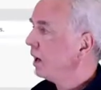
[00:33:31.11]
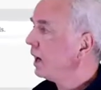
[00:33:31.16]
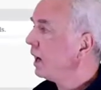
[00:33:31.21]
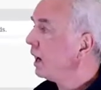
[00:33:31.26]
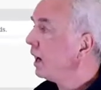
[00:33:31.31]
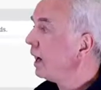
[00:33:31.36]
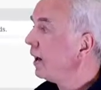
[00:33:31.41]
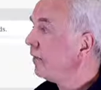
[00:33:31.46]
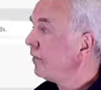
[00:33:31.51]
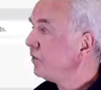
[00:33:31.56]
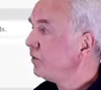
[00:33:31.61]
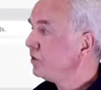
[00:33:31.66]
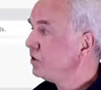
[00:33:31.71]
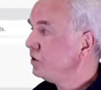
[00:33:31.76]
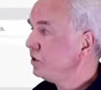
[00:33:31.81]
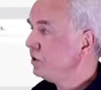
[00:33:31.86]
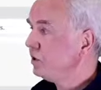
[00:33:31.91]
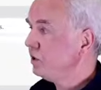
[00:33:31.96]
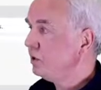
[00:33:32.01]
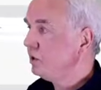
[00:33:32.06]
And
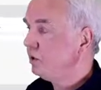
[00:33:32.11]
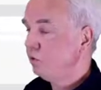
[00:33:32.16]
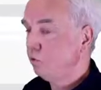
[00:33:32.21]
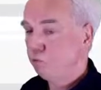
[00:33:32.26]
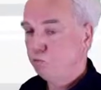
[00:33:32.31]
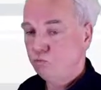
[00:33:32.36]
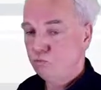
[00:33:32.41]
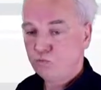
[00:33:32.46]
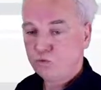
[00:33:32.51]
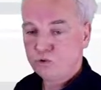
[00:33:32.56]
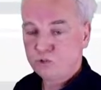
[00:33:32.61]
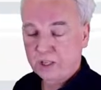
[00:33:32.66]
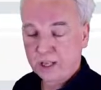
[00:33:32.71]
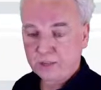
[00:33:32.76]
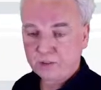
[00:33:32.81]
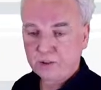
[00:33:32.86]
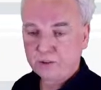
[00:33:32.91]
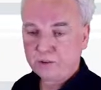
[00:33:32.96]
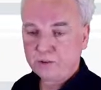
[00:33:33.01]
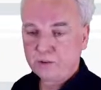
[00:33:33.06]
the mm,
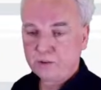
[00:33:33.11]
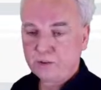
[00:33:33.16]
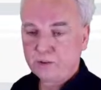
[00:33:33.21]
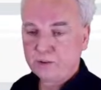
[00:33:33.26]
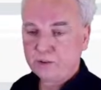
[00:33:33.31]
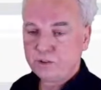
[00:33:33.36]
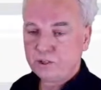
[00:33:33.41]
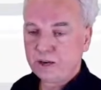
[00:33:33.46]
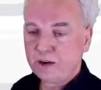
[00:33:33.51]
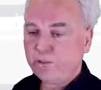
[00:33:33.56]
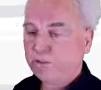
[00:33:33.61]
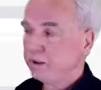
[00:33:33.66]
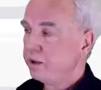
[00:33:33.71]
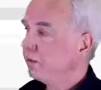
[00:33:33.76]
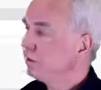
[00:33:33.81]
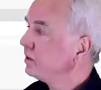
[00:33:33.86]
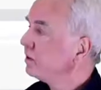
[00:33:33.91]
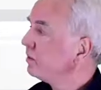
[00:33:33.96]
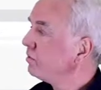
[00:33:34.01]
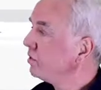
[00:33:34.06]
standard uh,
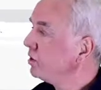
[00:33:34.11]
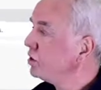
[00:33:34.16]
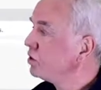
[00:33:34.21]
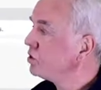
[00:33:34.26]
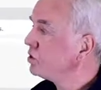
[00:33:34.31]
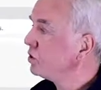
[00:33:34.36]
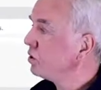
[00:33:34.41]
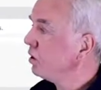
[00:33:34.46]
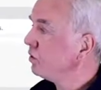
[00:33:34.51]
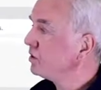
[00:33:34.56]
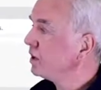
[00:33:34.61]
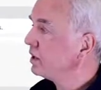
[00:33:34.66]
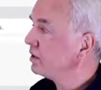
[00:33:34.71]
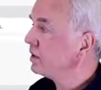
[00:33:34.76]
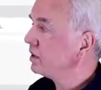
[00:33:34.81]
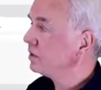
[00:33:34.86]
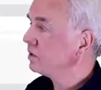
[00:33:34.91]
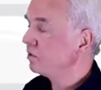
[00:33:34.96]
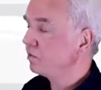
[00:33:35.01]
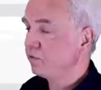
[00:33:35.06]
Java definition of that
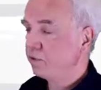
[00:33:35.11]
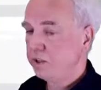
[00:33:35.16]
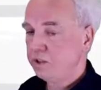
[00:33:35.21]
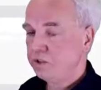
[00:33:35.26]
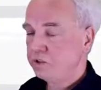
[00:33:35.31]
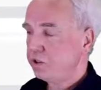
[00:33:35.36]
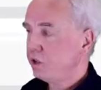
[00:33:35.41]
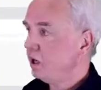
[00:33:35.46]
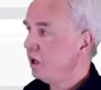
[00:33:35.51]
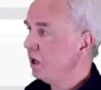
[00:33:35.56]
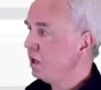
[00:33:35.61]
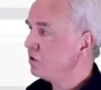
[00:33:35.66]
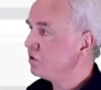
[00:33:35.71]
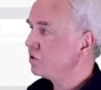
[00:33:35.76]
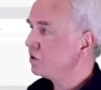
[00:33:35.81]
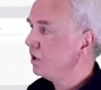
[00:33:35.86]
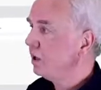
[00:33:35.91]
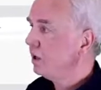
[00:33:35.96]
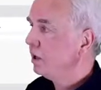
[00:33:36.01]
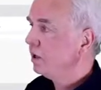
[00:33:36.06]
interface
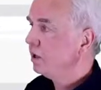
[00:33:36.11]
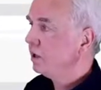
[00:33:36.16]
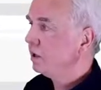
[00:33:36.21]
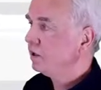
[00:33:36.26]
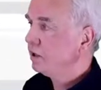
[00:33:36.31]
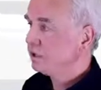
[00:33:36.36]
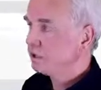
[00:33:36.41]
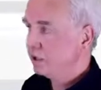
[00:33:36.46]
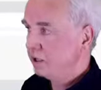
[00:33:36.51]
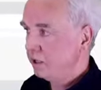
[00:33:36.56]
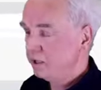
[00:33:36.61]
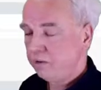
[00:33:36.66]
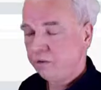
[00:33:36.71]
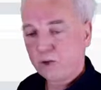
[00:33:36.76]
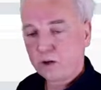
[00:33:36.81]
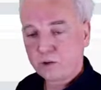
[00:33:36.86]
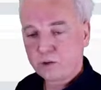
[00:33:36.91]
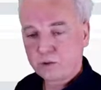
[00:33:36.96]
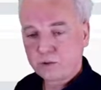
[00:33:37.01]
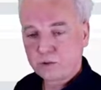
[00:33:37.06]
is there's an int
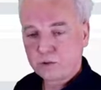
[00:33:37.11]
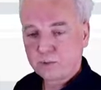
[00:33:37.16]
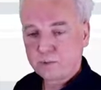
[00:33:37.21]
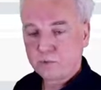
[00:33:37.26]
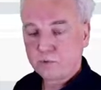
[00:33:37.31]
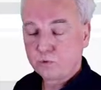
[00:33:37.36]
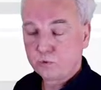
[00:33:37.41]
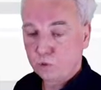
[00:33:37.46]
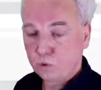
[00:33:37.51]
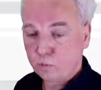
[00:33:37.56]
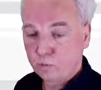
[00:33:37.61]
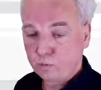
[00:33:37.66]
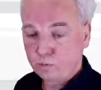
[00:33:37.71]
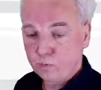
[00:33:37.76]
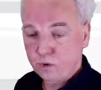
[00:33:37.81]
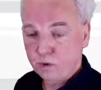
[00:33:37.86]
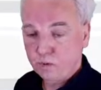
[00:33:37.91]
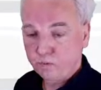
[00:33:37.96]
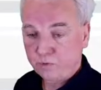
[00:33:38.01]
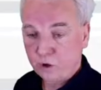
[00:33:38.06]
function, so
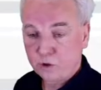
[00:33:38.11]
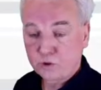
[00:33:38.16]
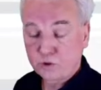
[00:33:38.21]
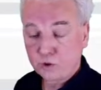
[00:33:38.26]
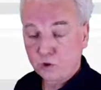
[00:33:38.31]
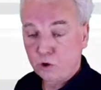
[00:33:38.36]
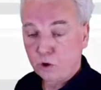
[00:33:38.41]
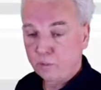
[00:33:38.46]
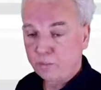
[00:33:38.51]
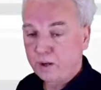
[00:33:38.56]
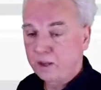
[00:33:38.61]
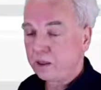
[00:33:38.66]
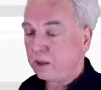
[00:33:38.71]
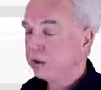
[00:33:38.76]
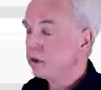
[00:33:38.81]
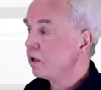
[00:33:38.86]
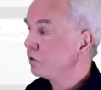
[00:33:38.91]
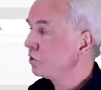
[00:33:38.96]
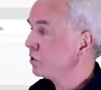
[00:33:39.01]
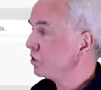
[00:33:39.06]
a function or
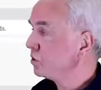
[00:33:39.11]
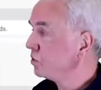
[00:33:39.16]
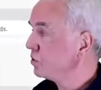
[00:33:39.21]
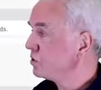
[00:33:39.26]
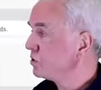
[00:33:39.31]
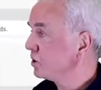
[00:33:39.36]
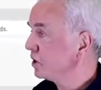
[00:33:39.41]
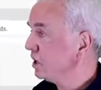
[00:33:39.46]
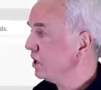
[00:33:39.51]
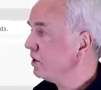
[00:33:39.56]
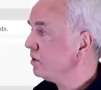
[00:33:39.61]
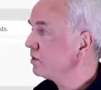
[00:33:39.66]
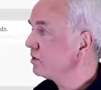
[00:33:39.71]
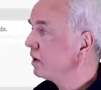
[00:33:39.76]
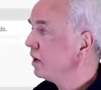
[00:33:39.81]
method that returns an int